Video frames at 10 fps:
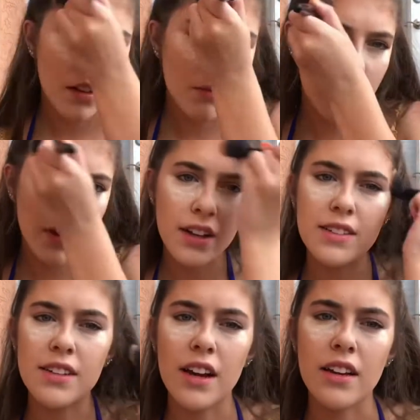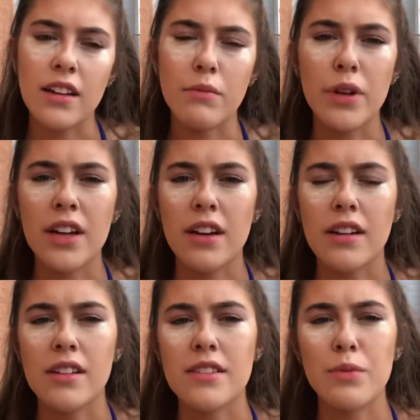I'm really excited
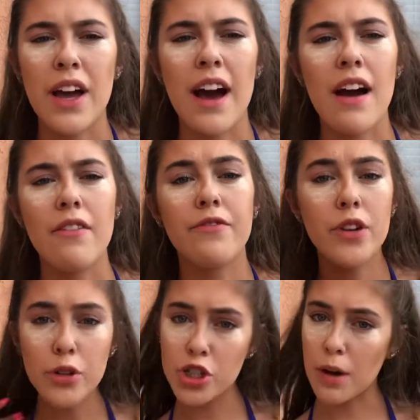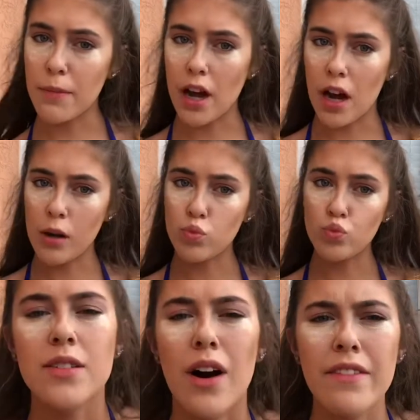because we have Fuge coming up.
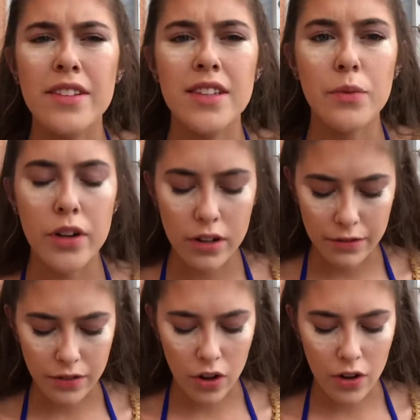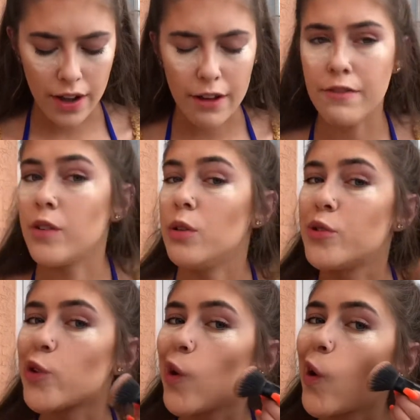So obviously we're gonna vlog at
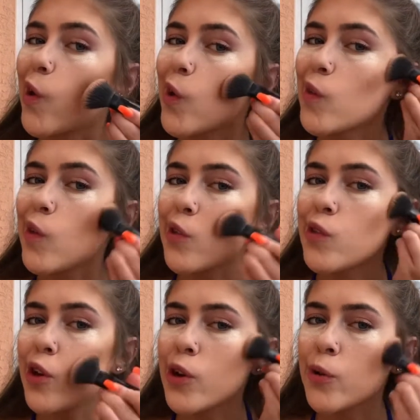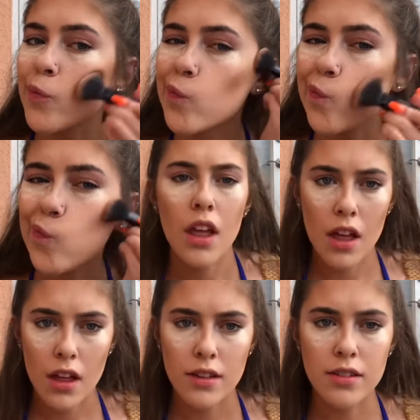Fuge again this year.
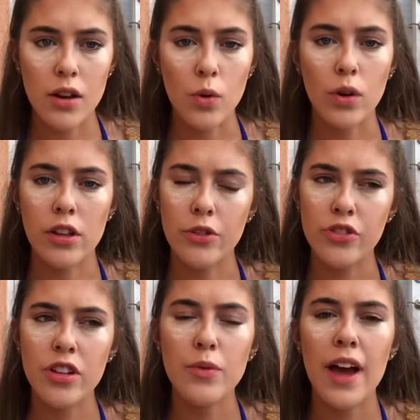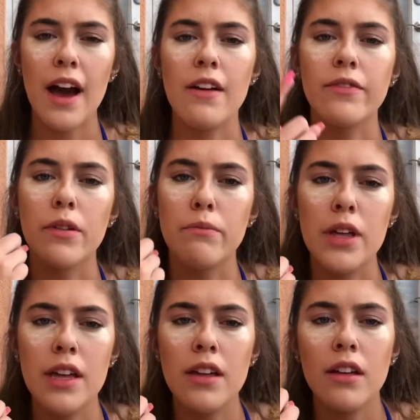So usually we have
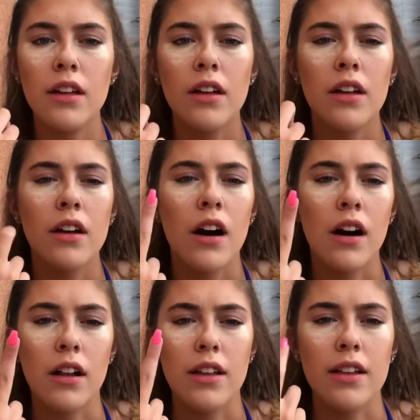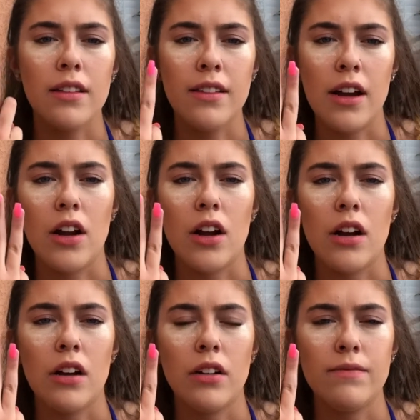me, Holly,
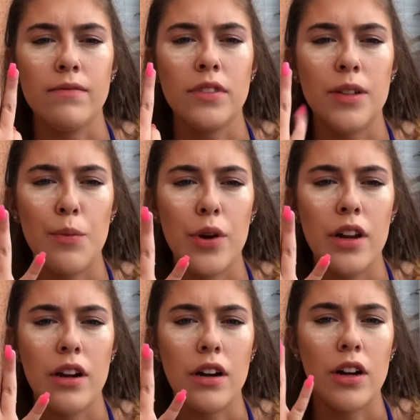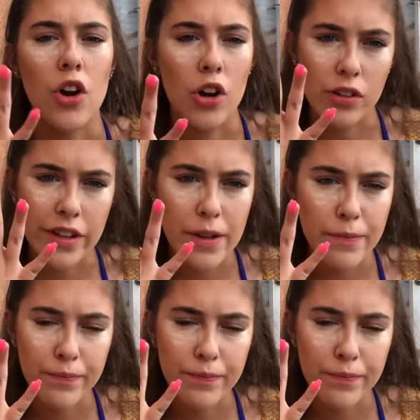Sarah, Sabrina, and Carly